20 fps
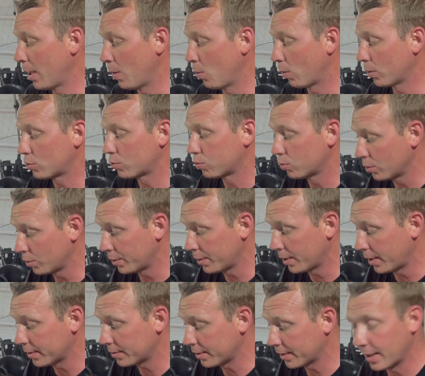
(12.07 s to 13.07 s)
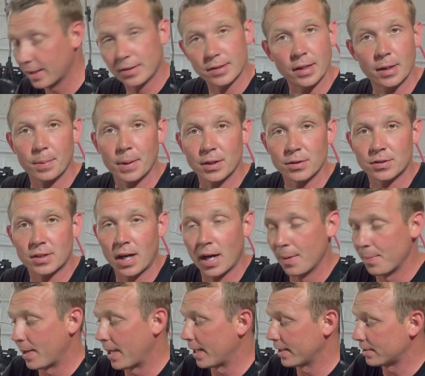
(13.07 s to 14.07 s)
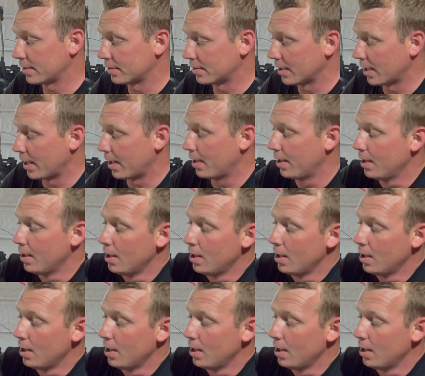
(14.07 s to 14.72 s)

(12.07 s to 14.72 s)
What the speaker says: And what's really nice, like I said about Skymax, is that